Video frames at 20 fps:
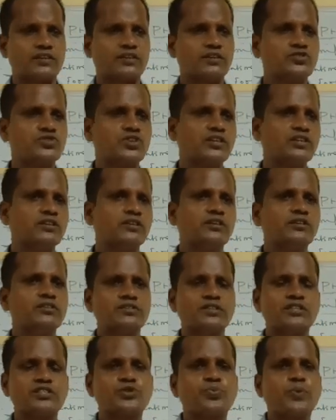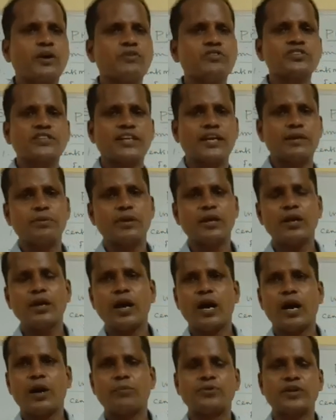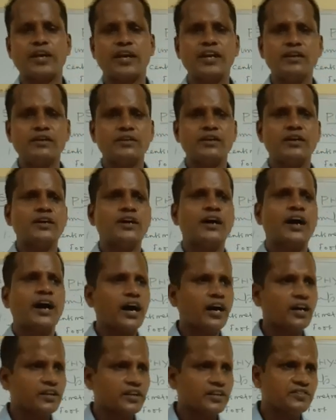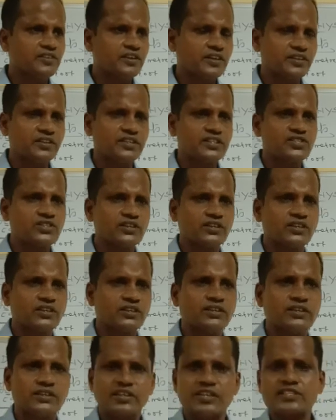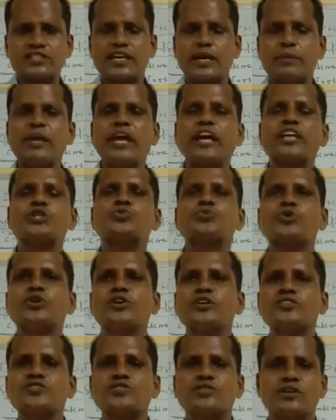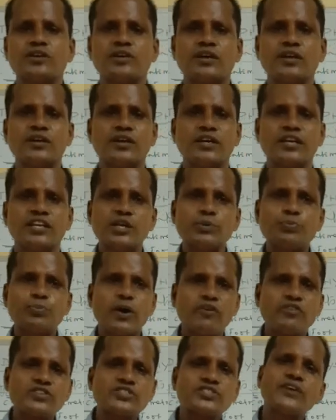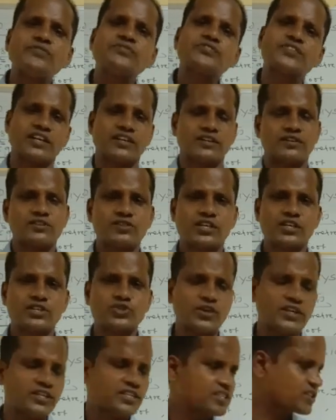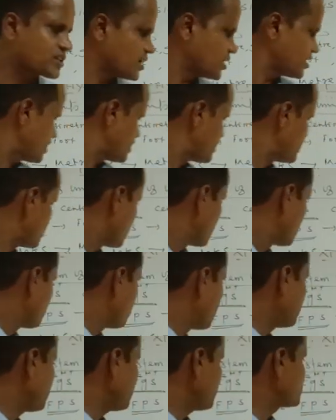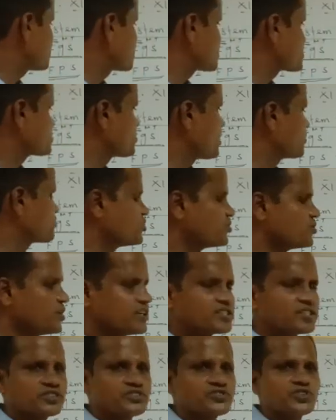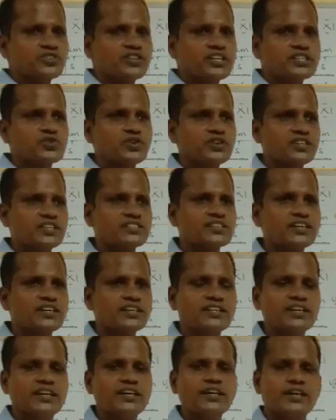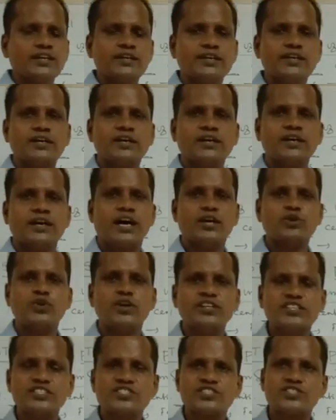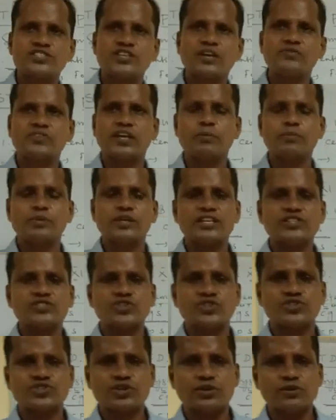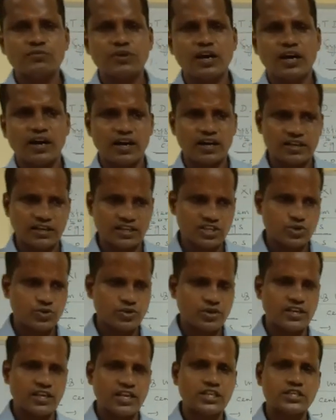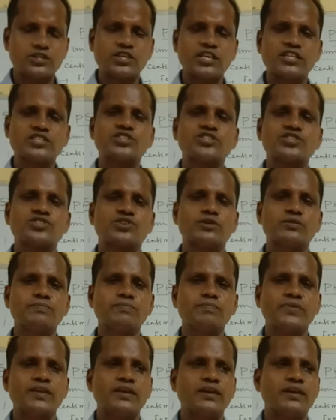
So here this powers can be obtained, or this can be expressed in the powers of 10. That's why it is called metric system of units. So that's why these are the advantages of MK system or SI system.